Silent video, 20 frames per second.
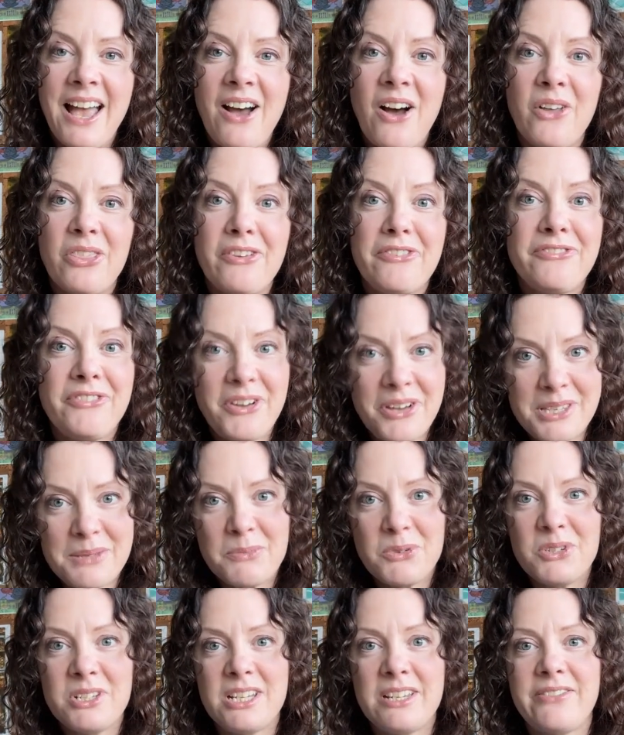on the first
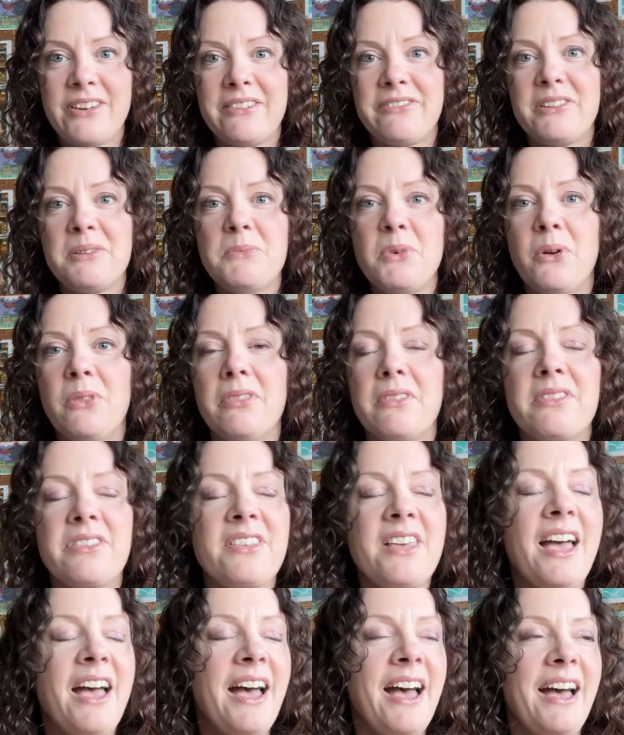Monday of every month,
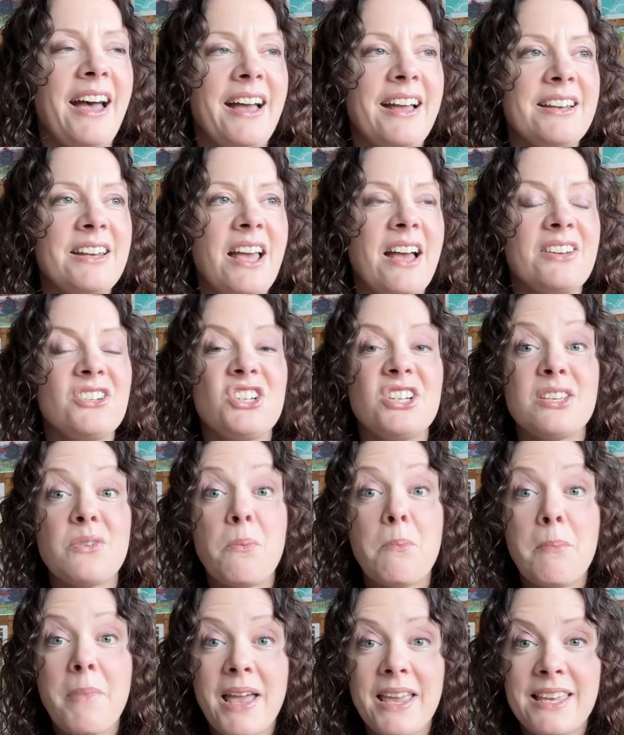and she's
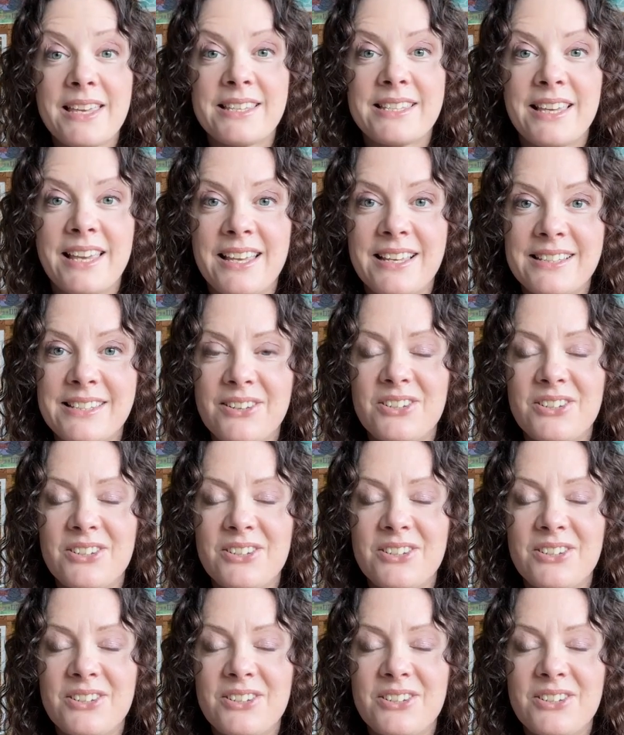amazing.